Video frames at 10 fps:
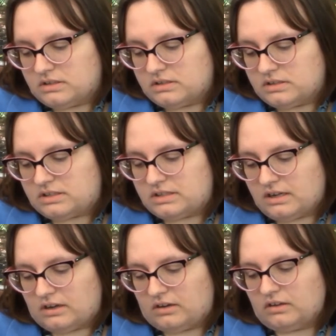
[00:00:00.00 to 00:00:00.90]
Still,
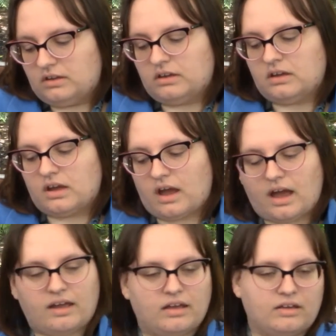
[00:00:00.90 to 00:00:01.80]

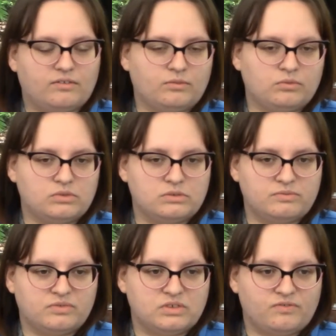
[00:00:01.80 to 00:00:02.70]
I
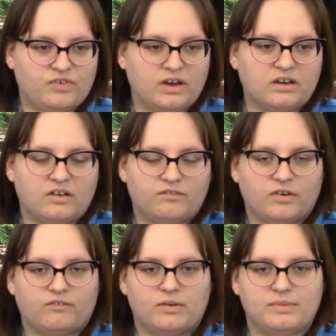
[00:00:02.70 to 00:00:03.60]
found
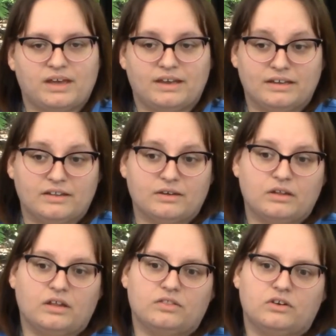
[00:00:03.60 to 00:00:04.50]
comfort from the idea
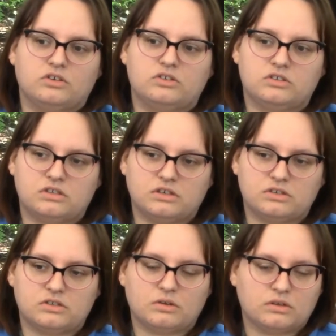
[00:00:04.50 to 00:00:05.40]
that there's still
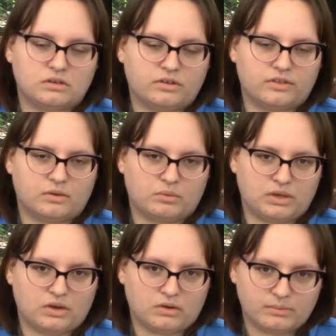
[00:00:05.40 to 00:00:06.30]
so little that we
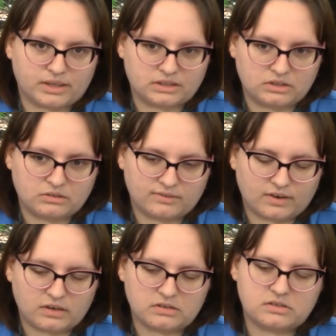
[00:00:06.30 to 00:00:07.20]
know about the
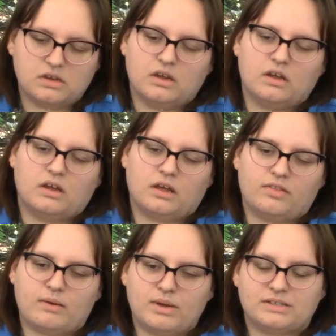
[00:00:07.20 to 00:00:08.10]
universe and
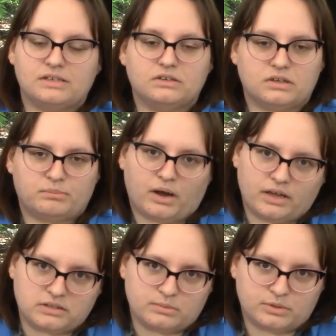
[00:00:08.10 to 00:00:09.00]
that makes it nearly
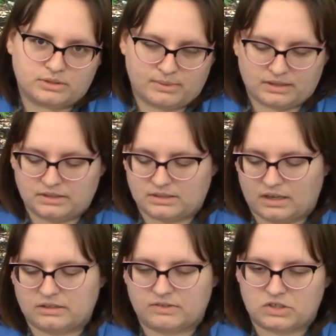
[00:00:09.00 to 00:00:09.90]
impossible to make these
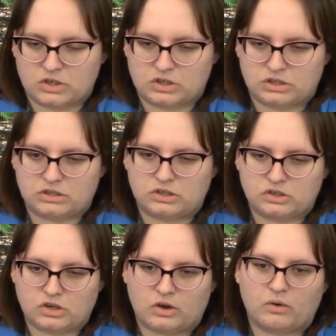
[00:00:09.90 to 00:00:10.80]
kinds of assertions.
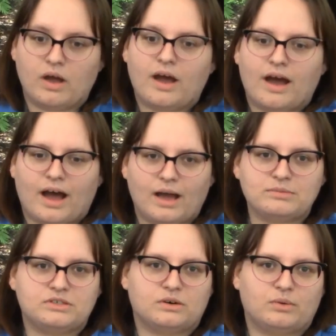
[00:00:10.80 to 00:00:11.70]
So I'm
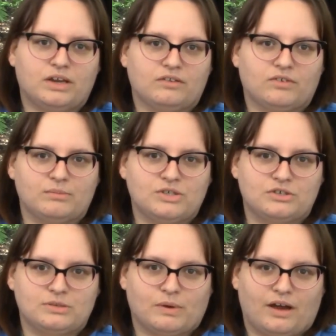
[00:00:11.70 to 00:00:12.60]
still waiting for Mr.
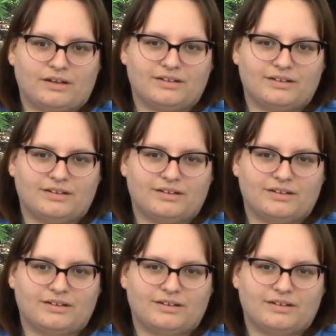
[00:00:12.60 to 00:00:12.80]
Spock.